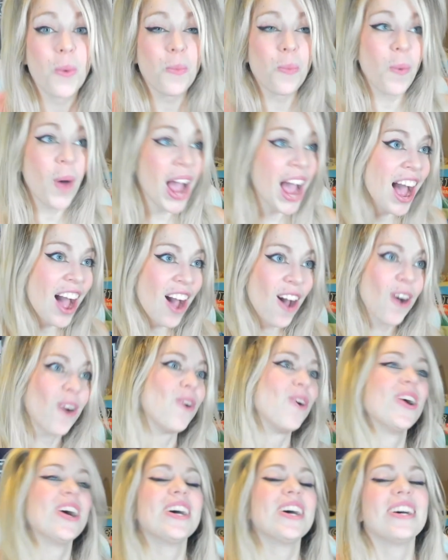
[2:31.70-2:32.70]

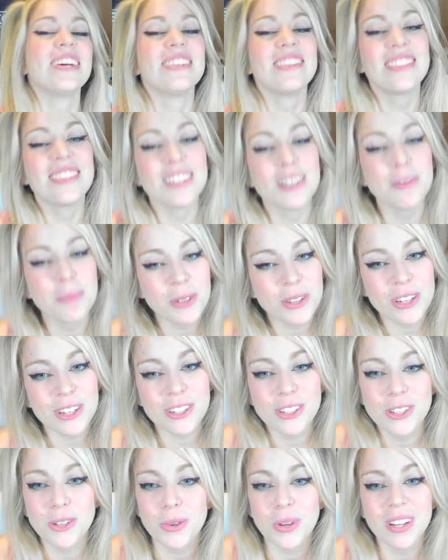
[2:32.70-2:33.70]
Wow! Similar
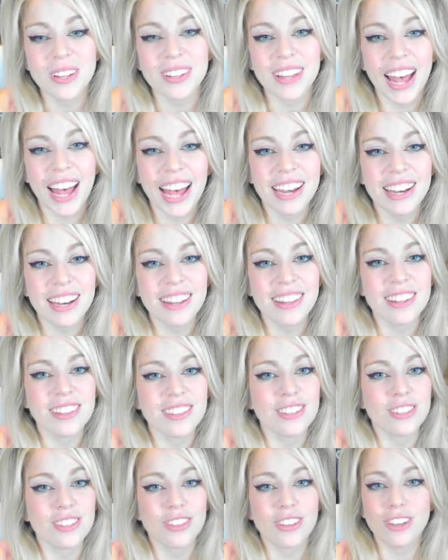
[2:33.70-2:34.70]
to Aladdin, this
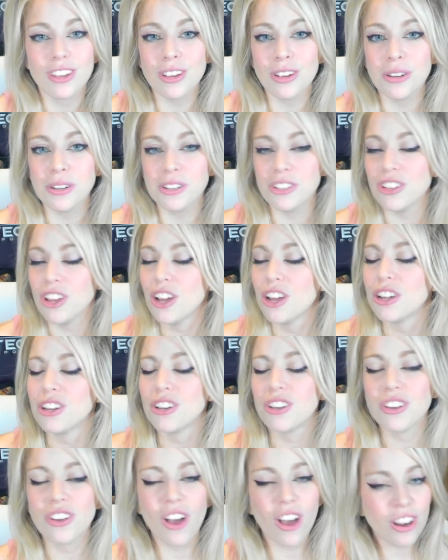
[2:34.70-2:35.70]
is huge.
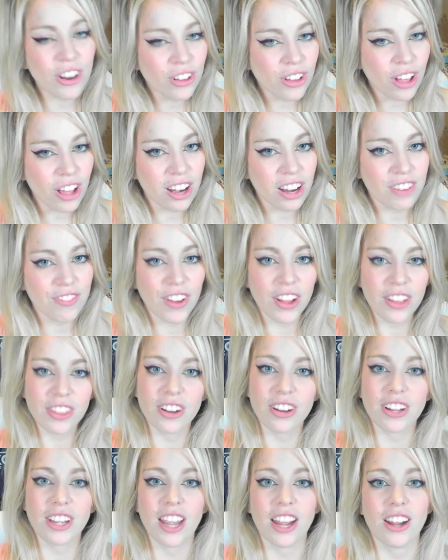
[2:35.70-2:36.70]
Not a lot of
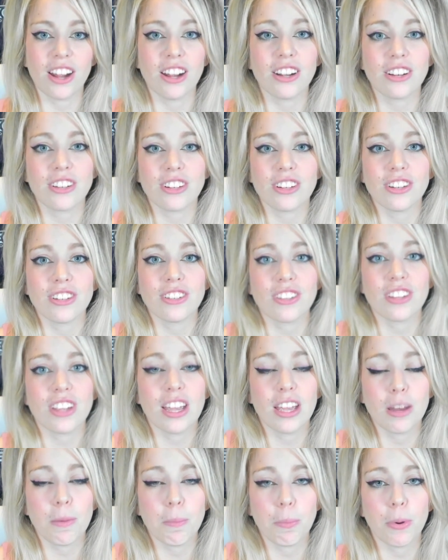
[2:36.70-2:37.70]
other characters
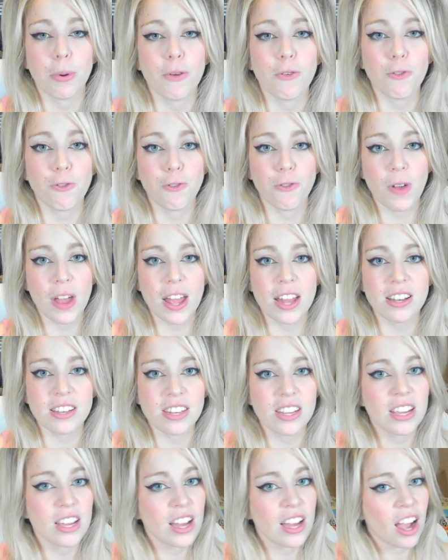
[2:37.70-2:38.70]
can prevent
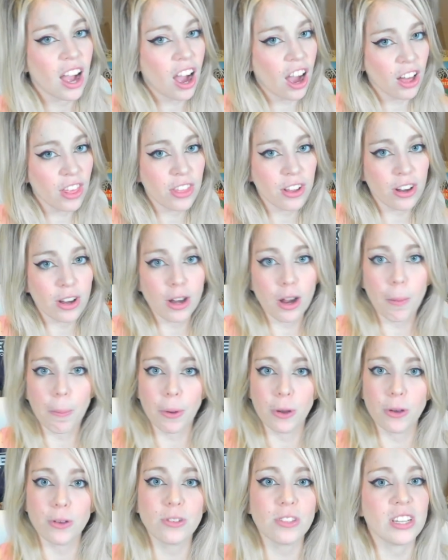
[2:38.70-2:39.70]
other
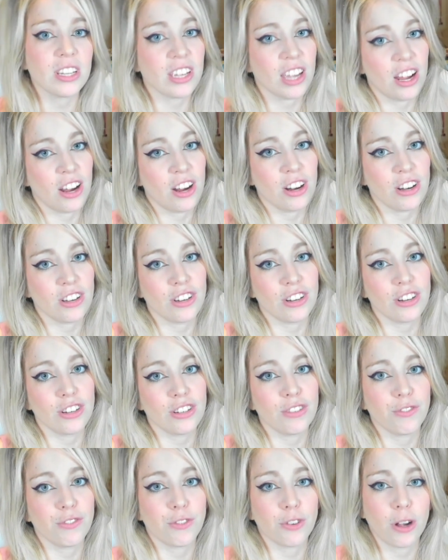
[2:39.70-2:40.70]
opposing
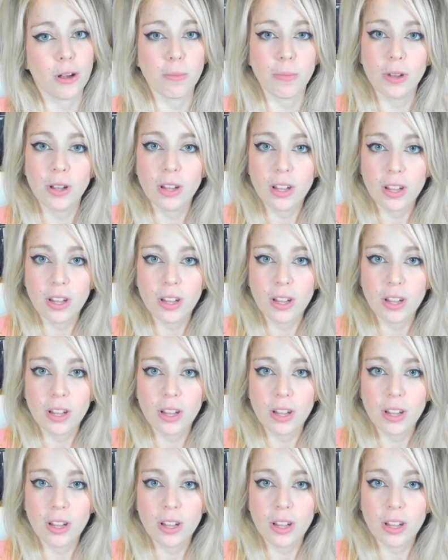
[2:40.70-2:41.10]
characters from